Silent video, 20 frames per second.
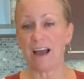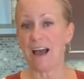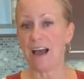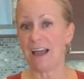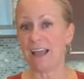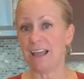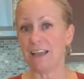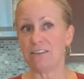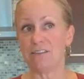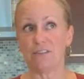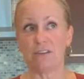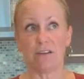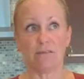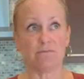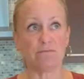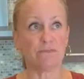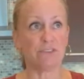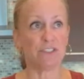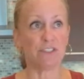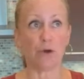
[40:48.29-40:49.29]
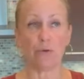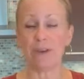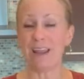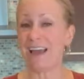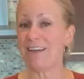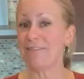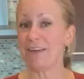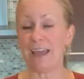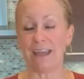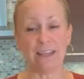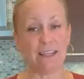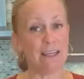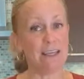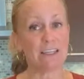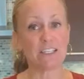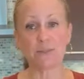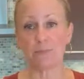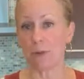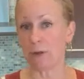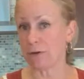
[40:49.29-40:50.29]
I don't have any
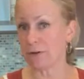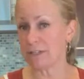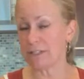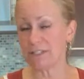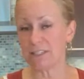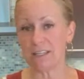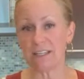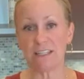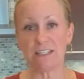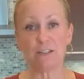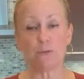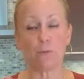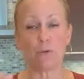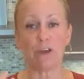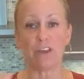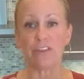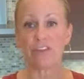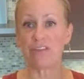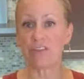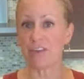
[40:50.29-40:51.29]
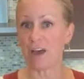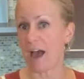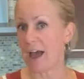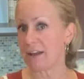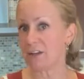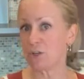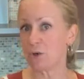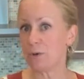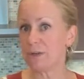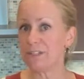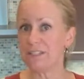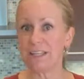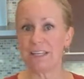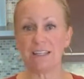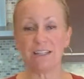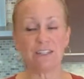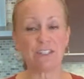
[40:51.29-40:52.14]
experiences with that cuisine,